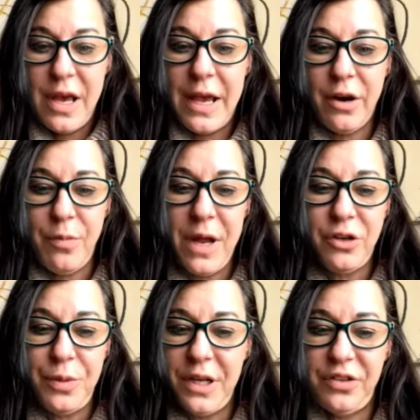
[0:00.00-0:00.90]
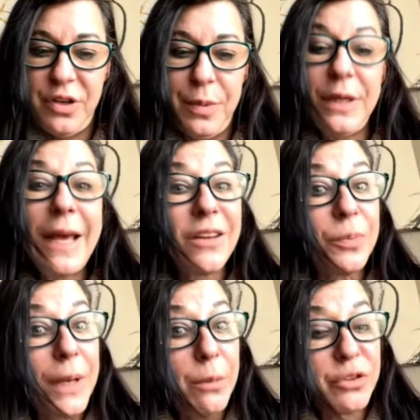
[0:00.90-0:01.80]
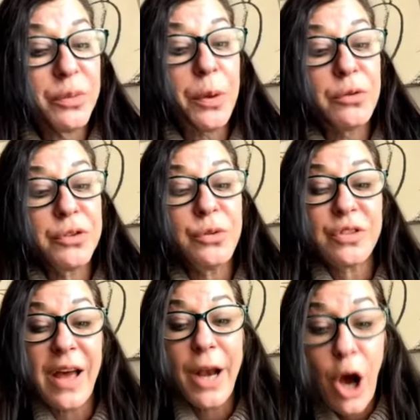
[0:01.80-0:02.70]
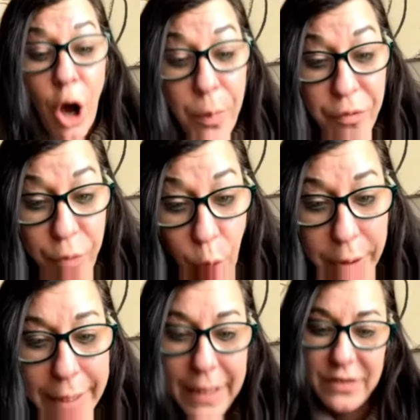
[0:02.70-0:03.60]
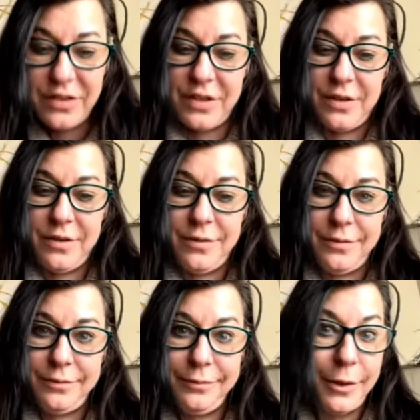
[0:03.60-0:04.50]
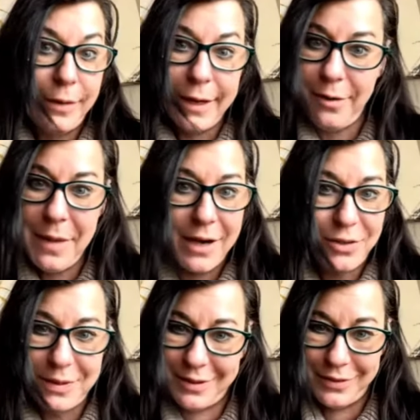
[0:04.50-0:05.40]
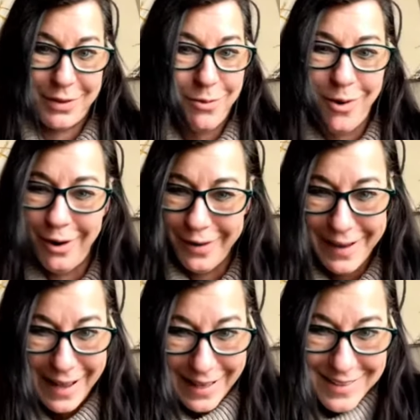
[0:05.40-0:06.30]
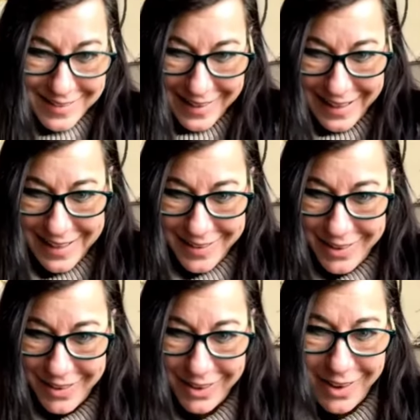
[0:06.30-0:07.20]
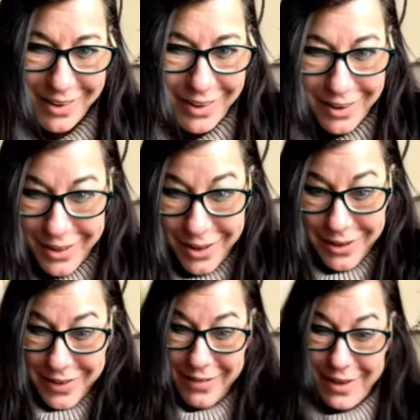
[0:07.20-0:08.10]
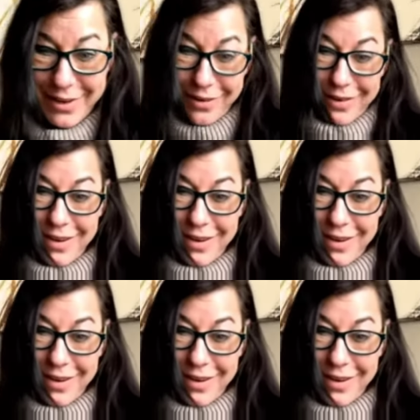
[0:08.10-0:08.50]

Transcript: Anger management isn't, but yes, but he was supposed to sign up for it. No, anger management doesn't work. I had to take it to a long, long, long time ago.